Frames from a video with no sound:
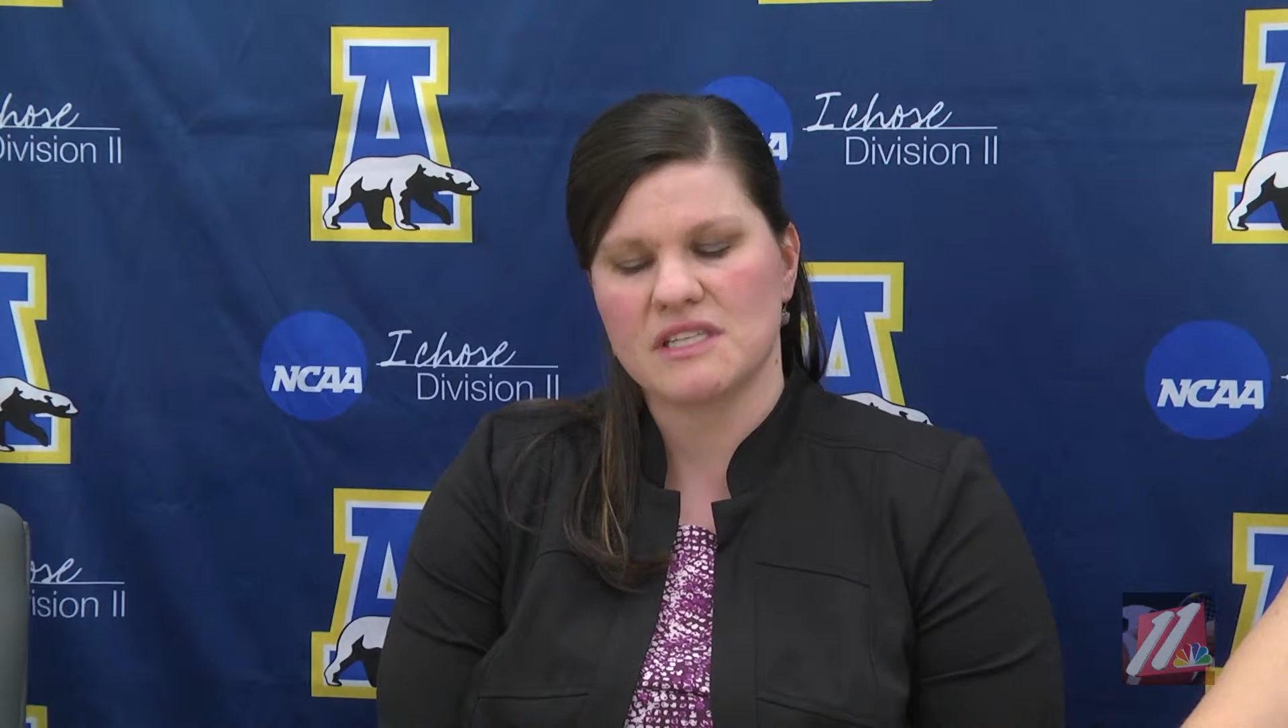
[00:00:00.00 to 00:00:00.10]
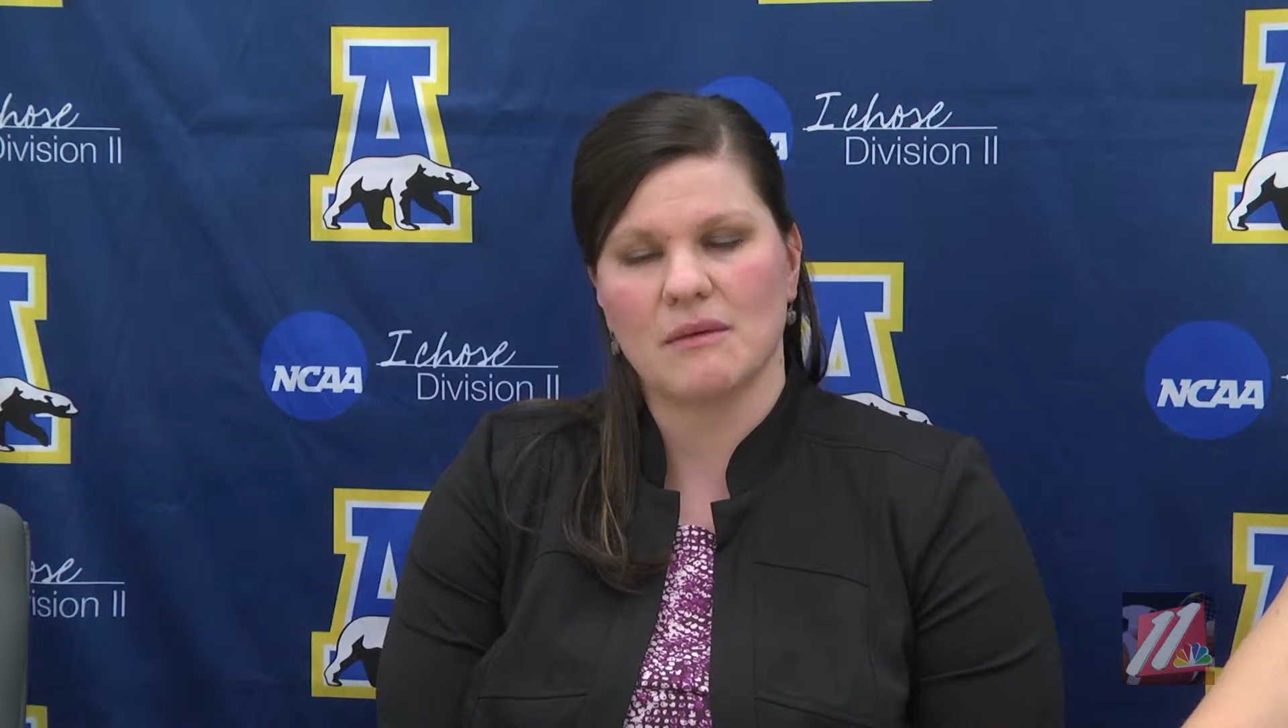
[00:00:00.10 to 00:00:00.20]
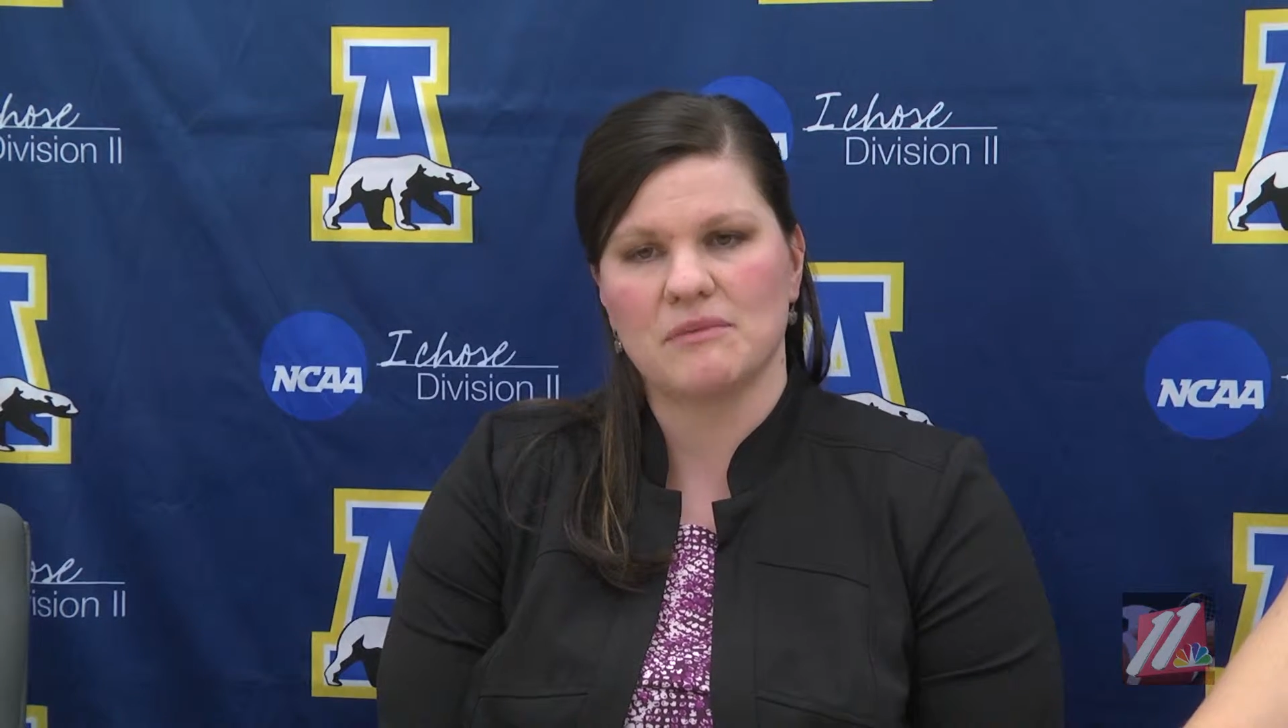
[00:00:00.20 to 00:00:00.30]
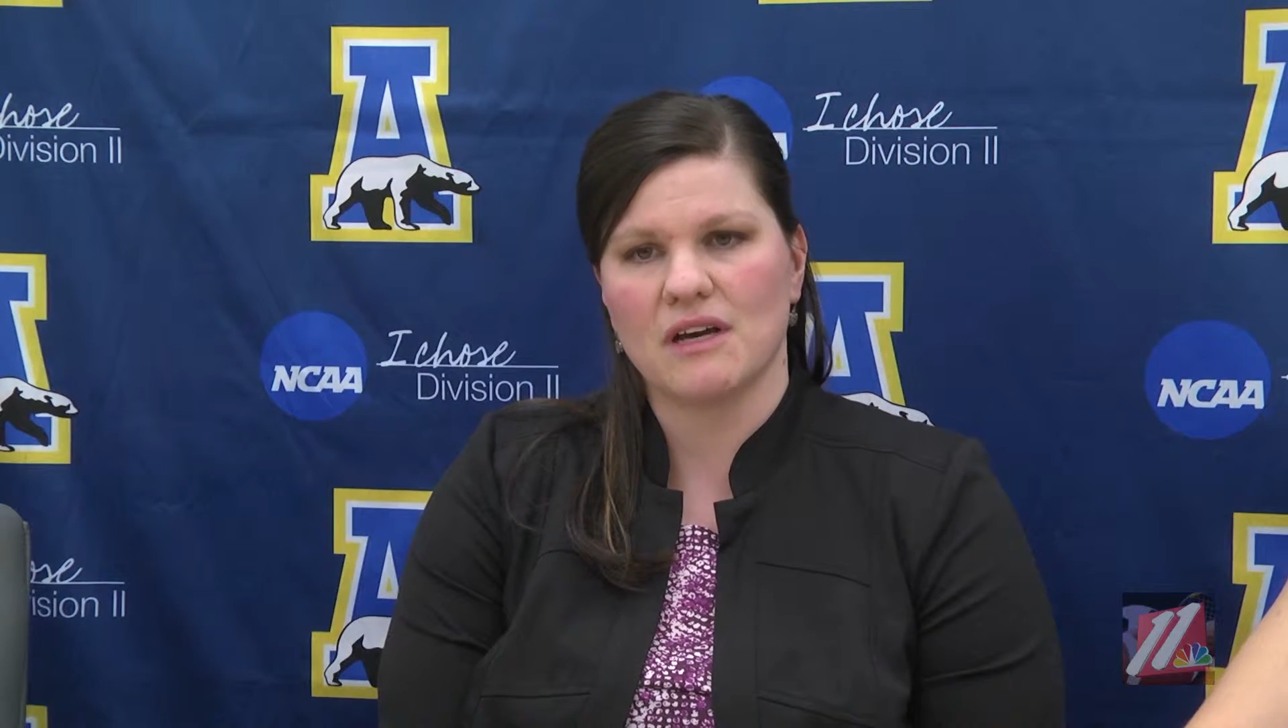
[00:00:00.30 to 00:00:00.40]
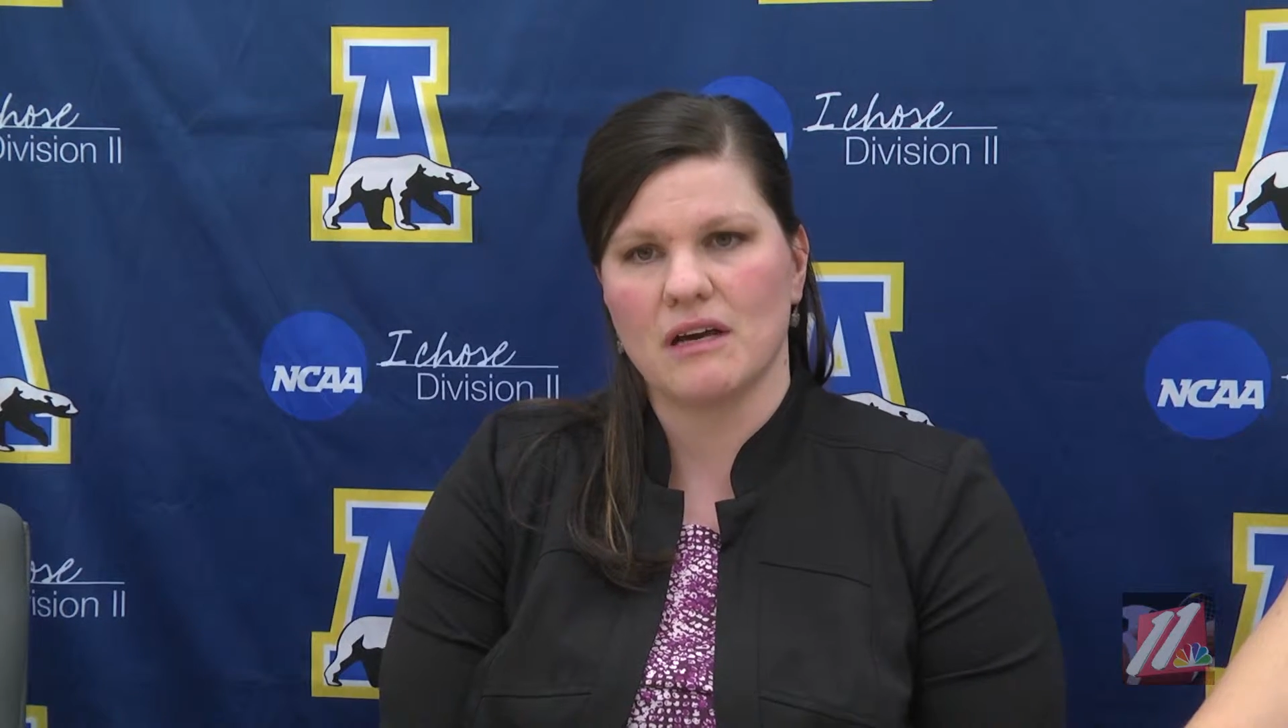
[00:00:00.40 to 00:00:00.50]

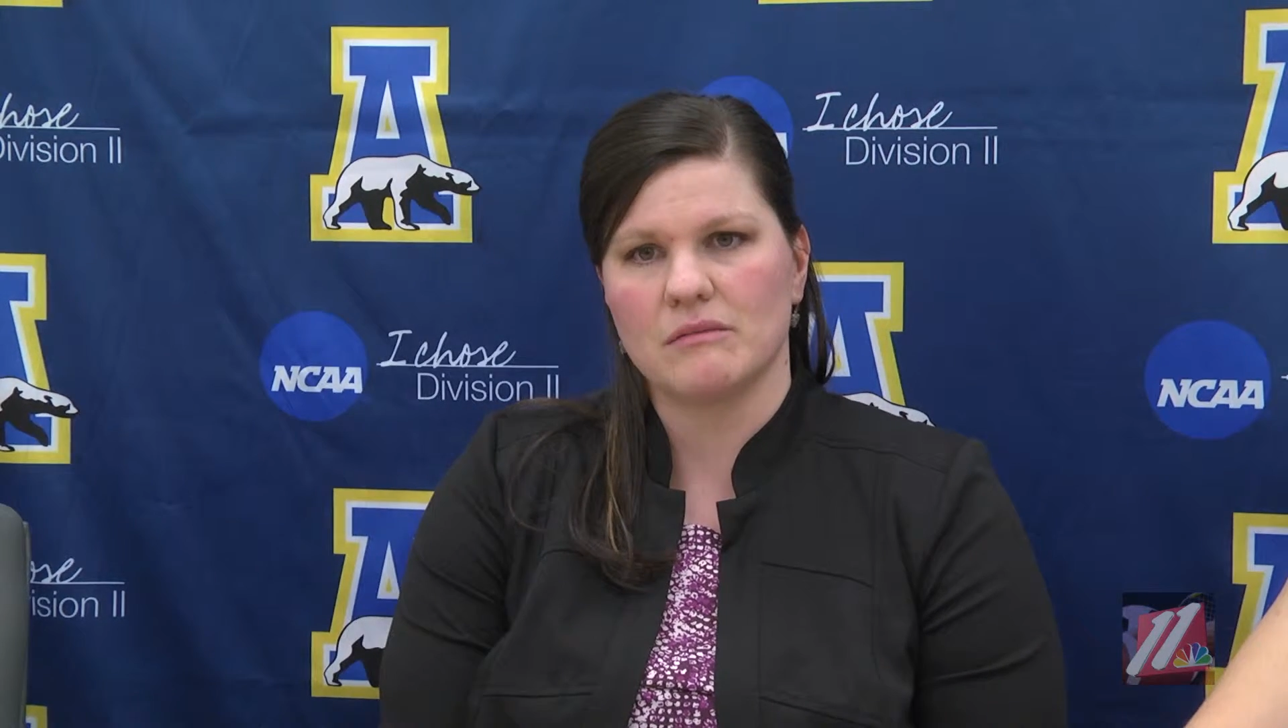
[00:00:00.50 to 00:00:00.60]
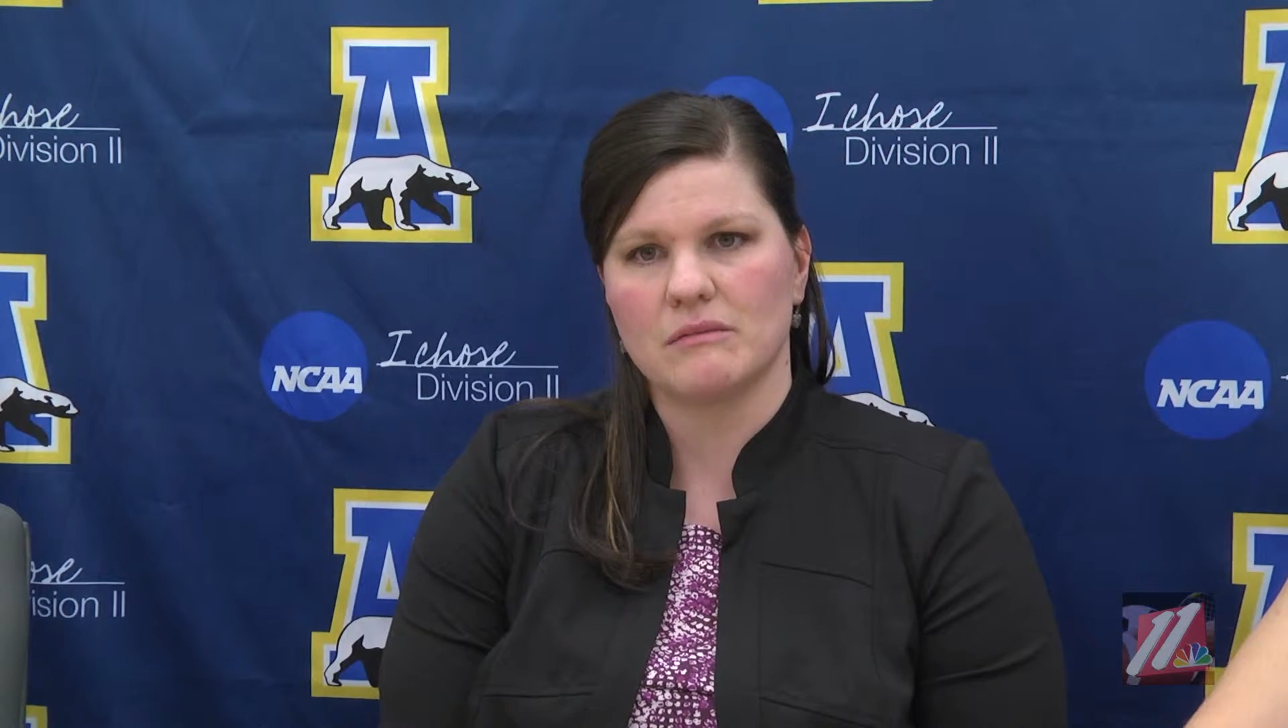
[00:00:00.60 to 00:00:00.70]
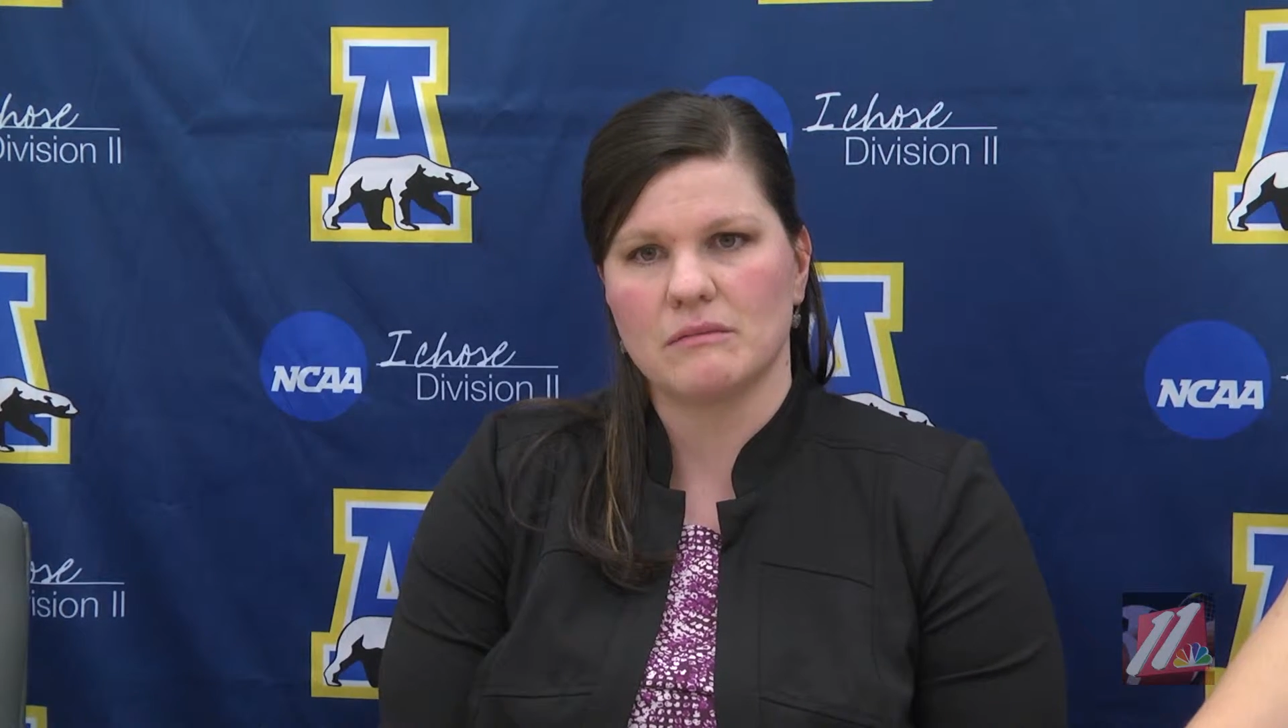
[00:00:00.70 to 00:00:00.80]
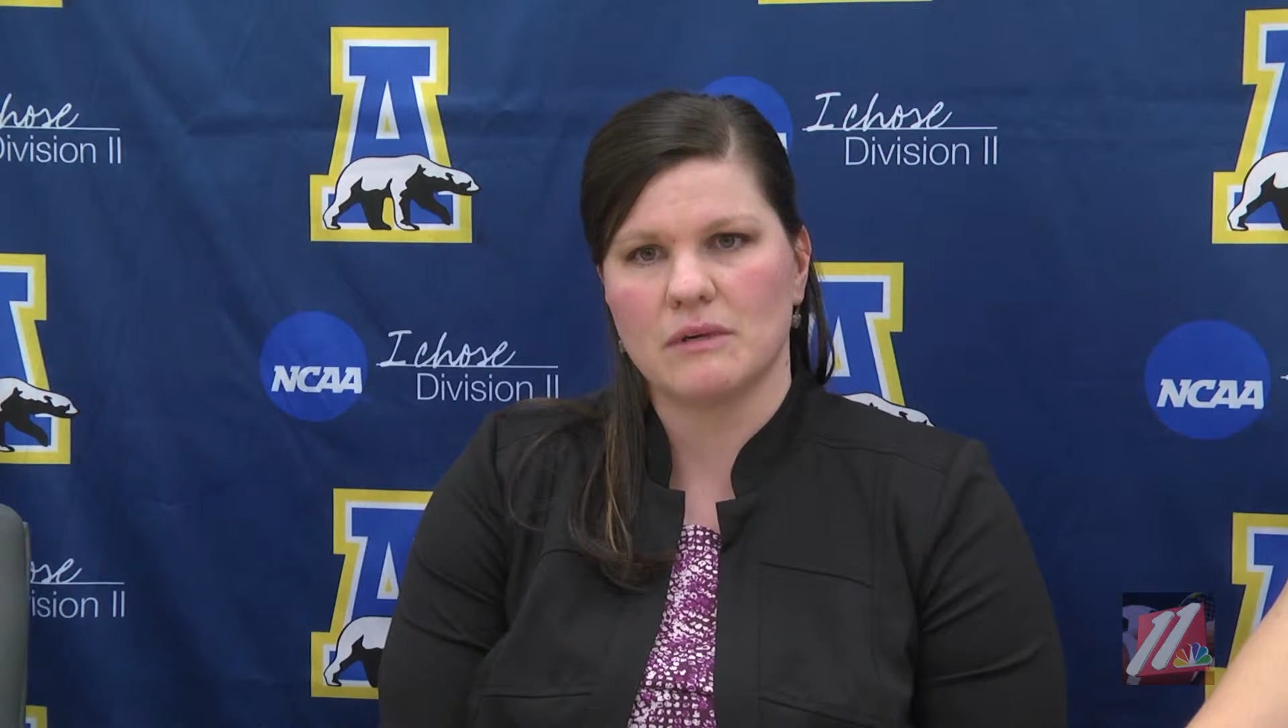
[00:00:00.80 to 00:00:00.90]
stepped up.